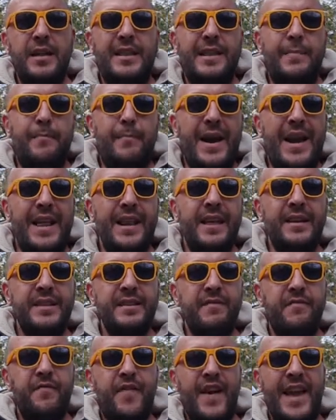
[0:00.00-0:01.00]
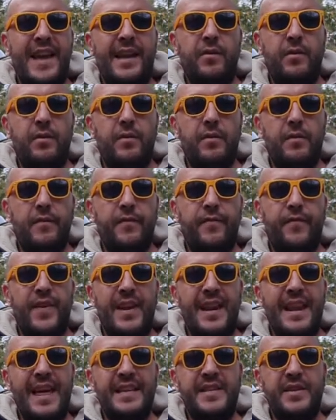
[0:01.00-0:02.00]
The better the vehicle, the
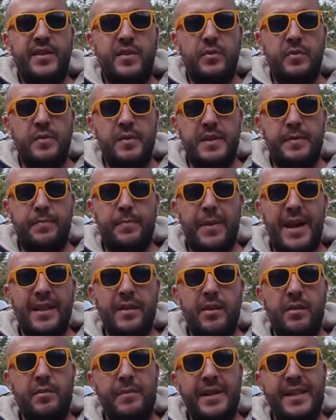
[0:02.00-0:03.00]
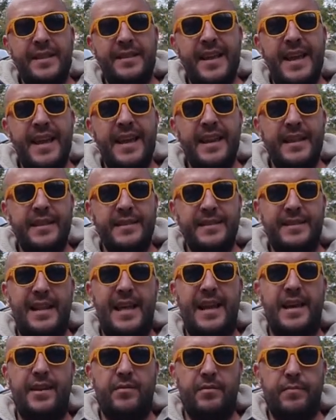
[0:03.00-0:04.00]
less you'll spend on maintenance
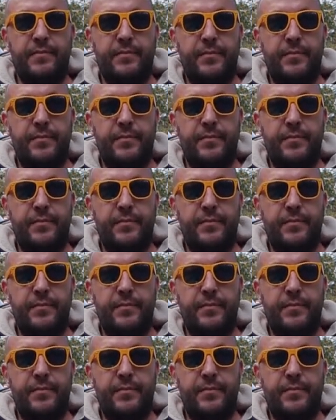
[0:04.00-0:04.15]
later.